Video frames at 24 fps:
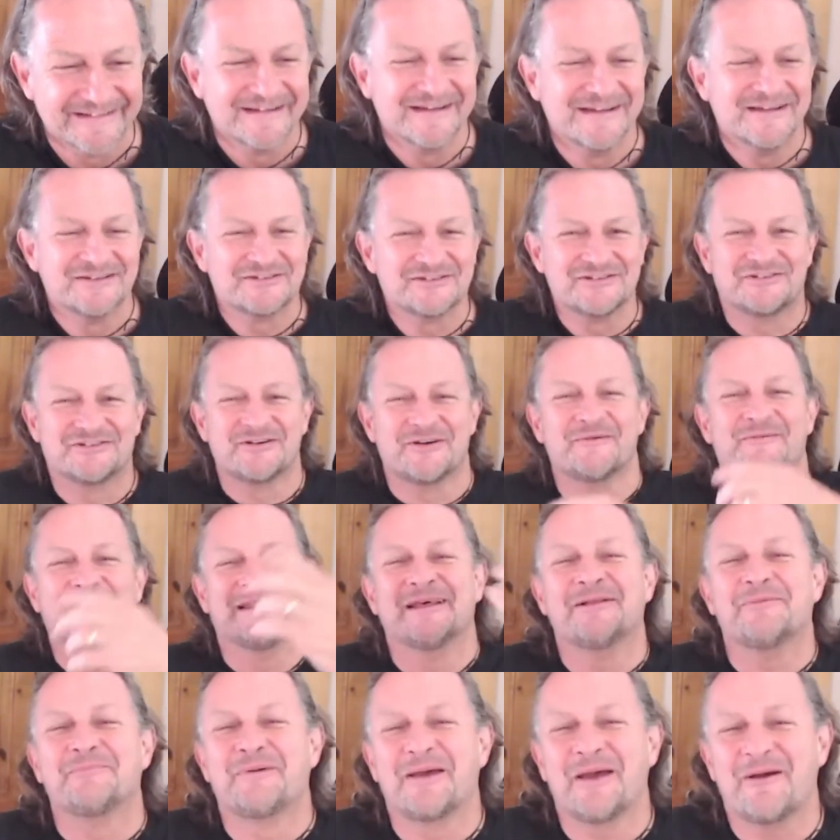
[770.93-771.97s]
So do a
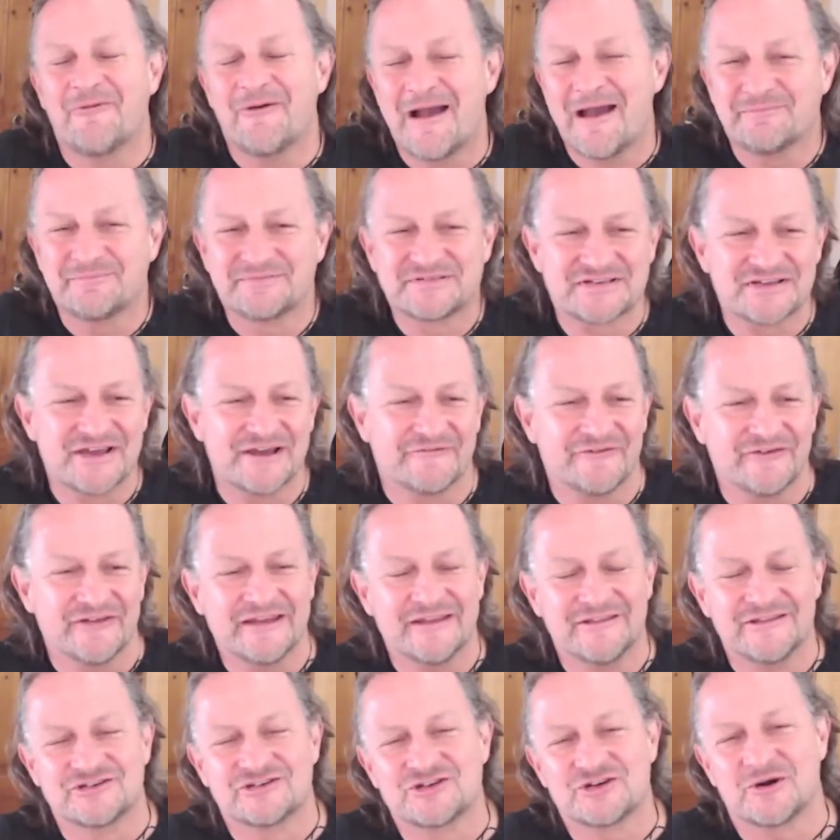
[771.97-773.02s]
little bit of web surfing
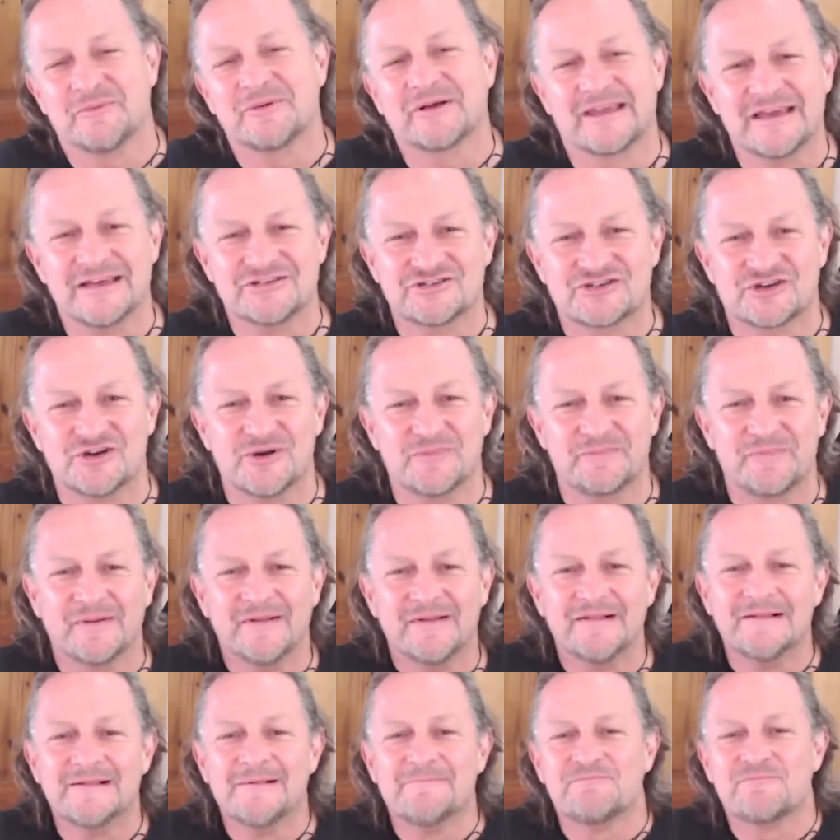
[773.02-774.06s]
in the Trouble Kids group
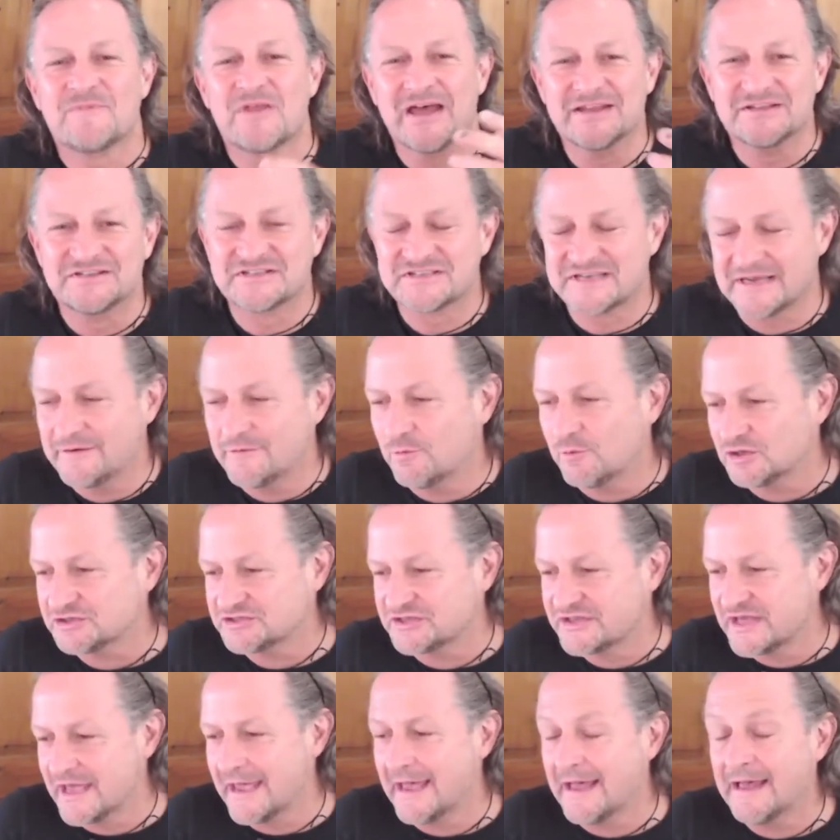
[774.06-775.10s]
and see what's
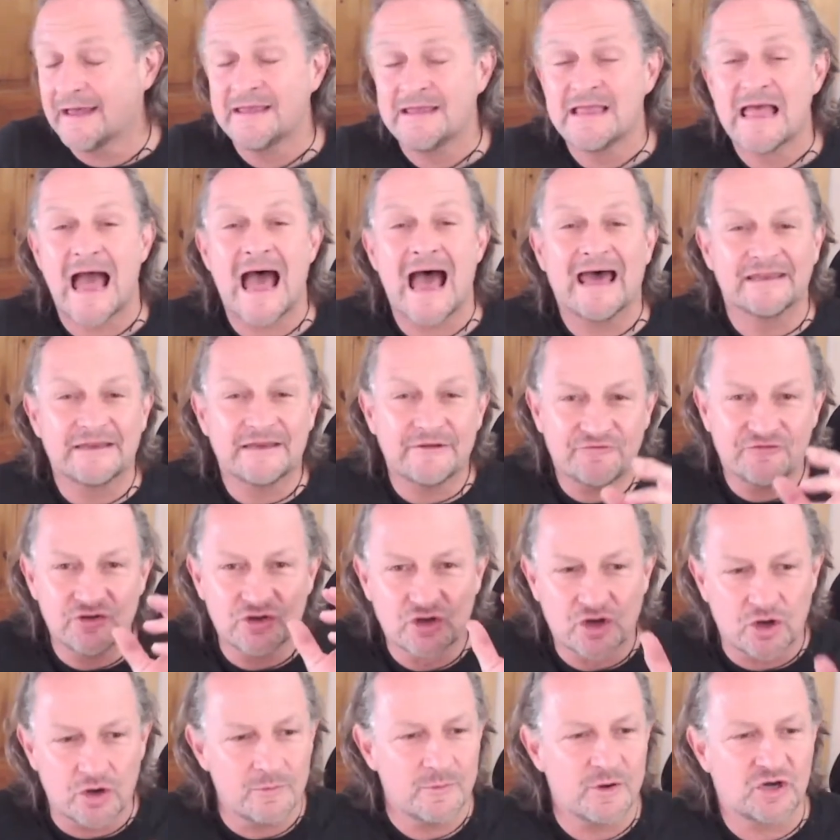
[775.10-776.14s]
there. And if you
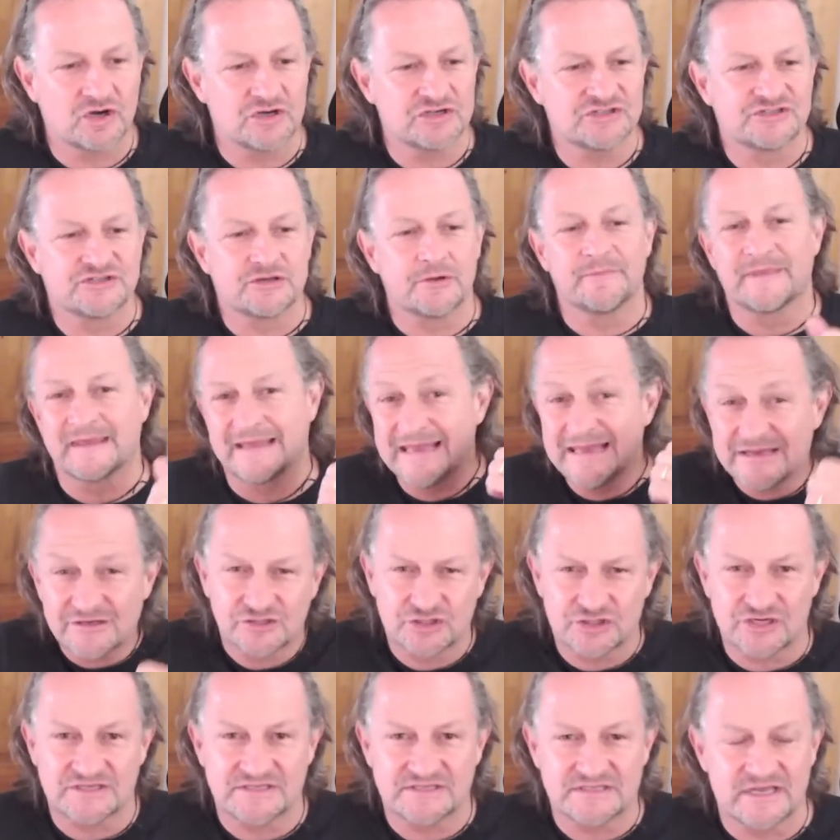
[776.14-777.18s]
come across something
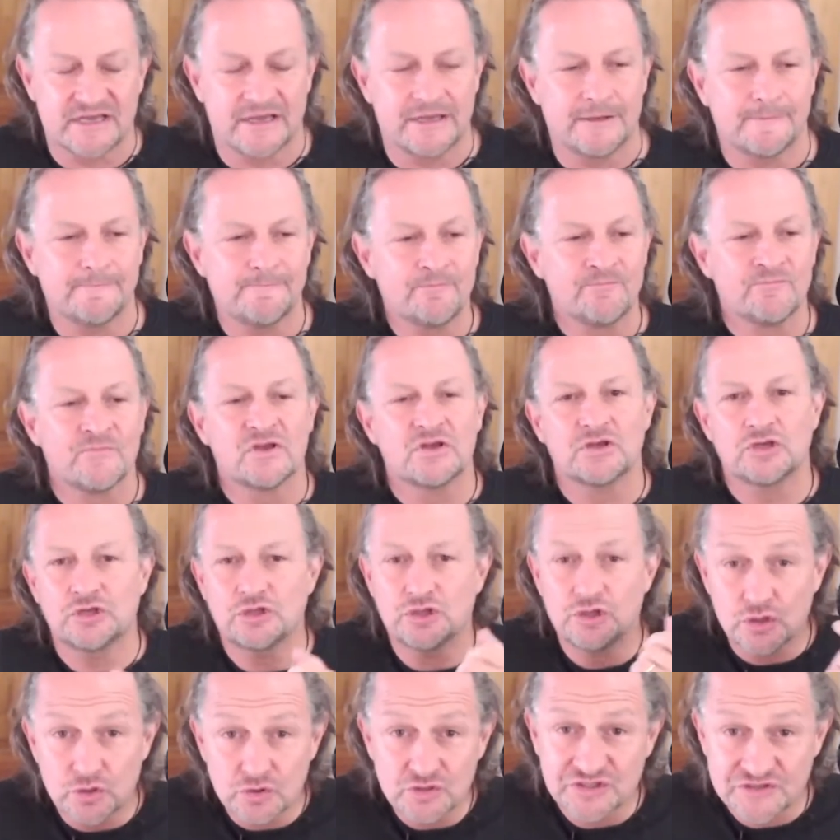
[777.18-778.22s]
interesting,
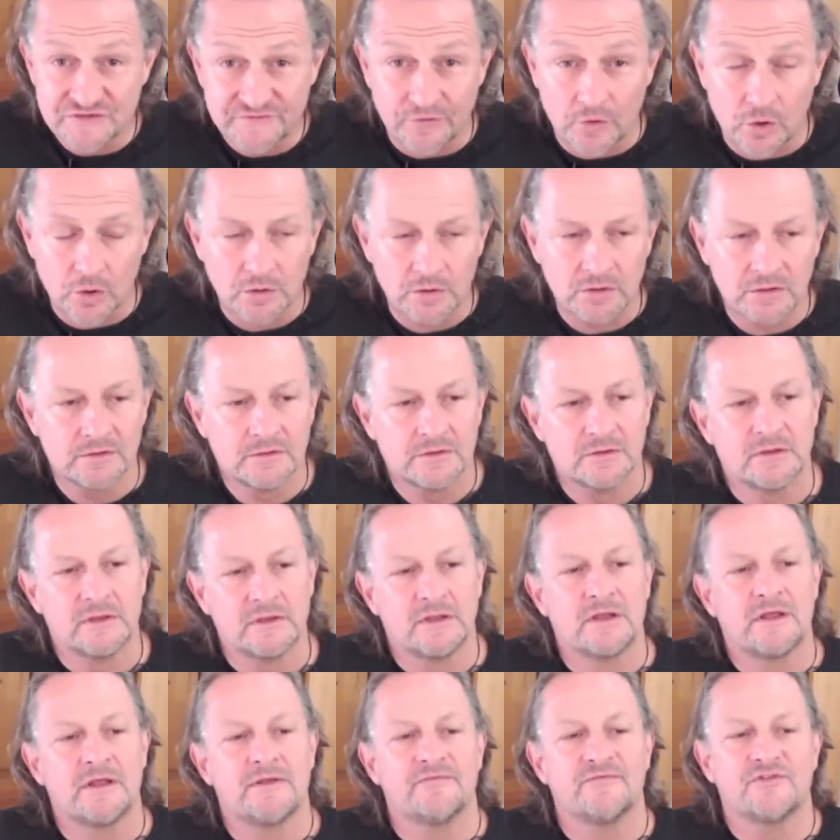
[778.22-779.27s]
useful,
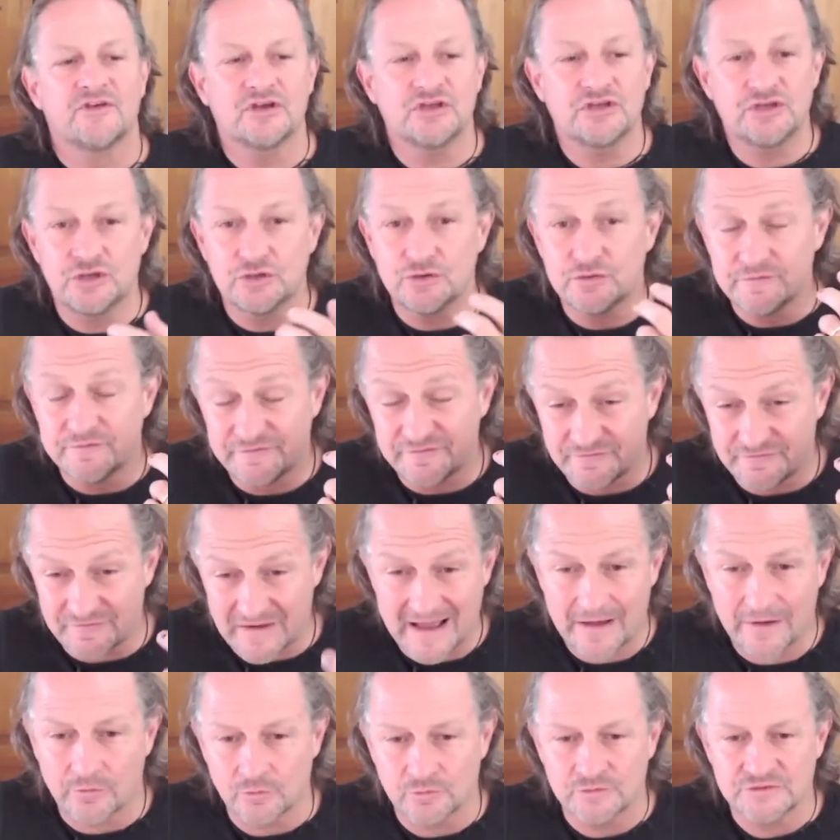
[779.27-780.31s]
that you
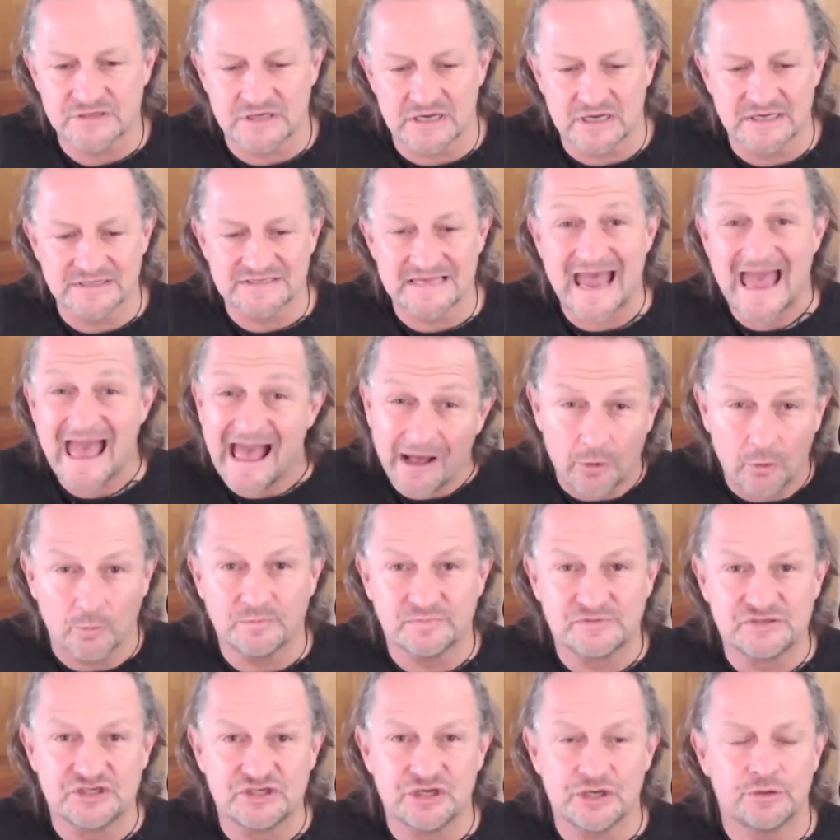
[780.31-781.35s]
found has
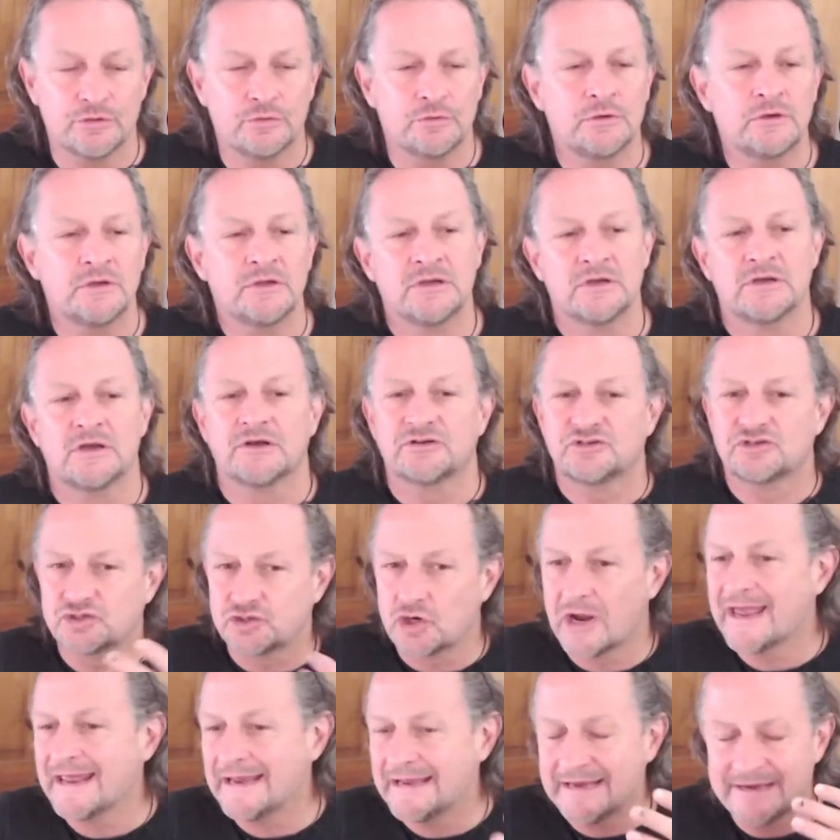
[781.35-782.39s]
helped you,
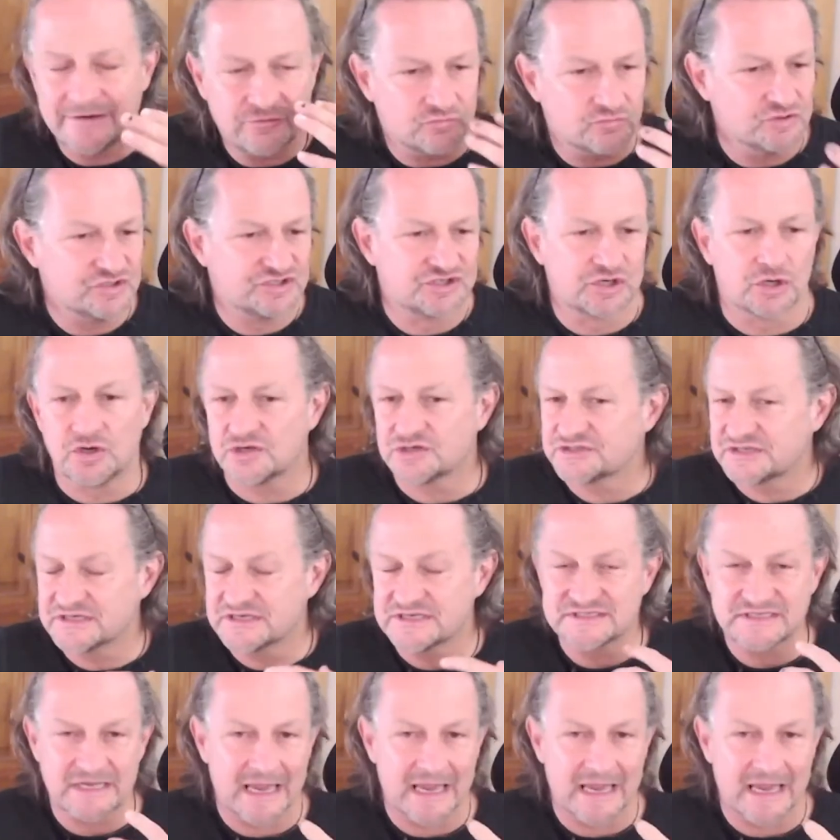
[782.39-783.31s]
training, resources,